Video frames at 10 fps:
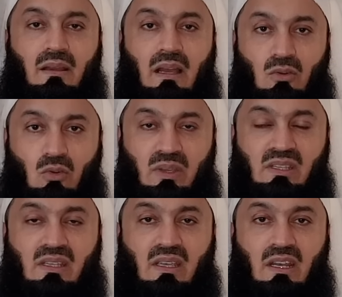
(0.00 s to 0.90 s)
I
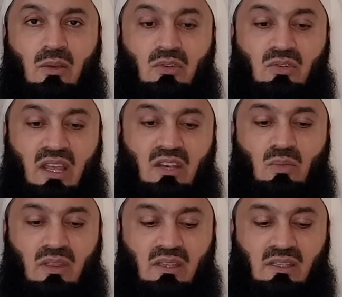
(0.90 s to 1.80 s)
always say, and I want to end
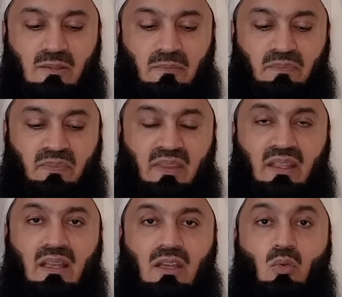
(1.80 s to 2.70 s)
with this,
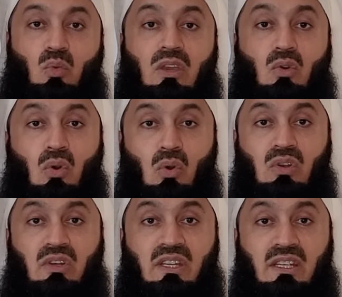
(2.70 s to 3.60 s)
we
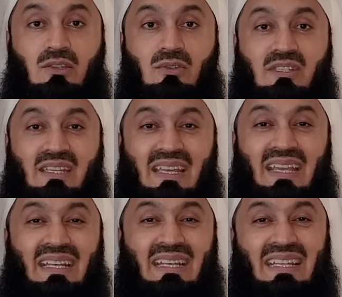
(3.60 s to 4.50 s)
all need to
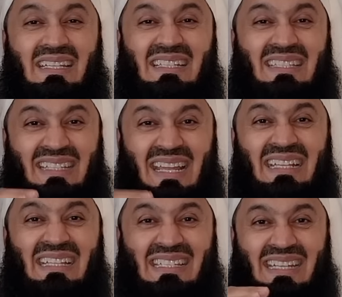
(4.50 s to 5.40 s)
say at least
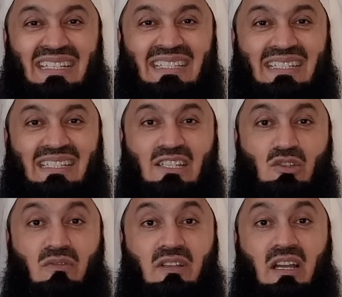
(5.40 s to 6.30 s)
10
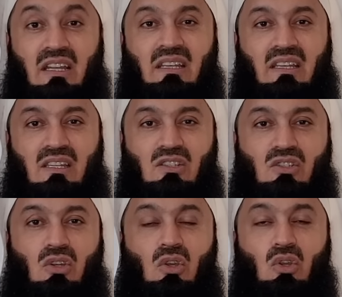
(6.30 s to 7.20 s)
sentences of
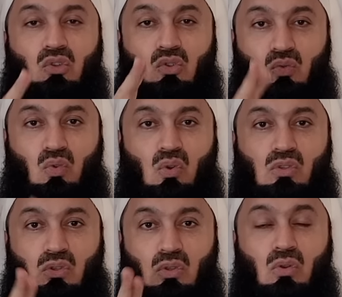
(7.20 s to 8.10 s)
kindness
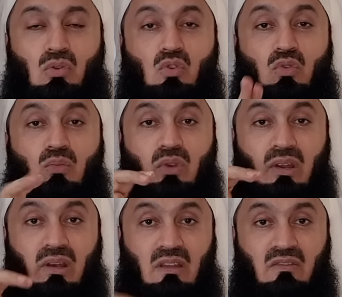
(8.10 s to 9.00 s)
towards those whom we
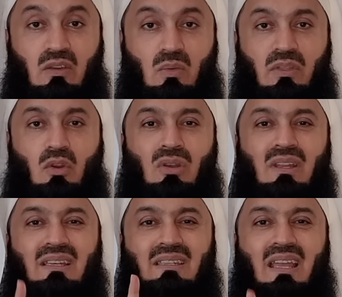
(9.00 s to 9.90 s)
are living with
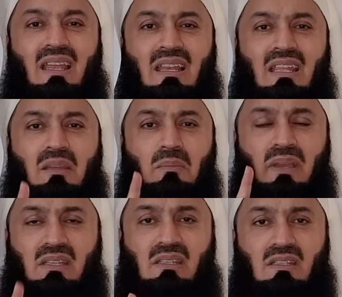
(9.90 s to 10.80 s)
on a daily
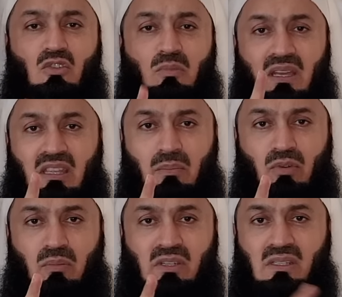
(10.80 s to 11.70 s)
basis. You make that
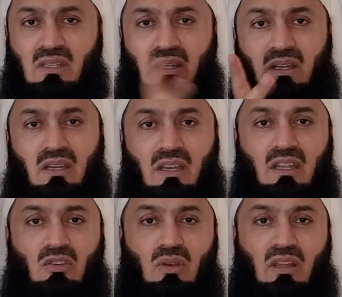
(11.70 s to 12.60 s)
promise
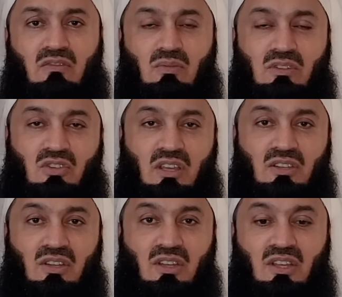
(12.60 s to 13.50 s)
and your life will change.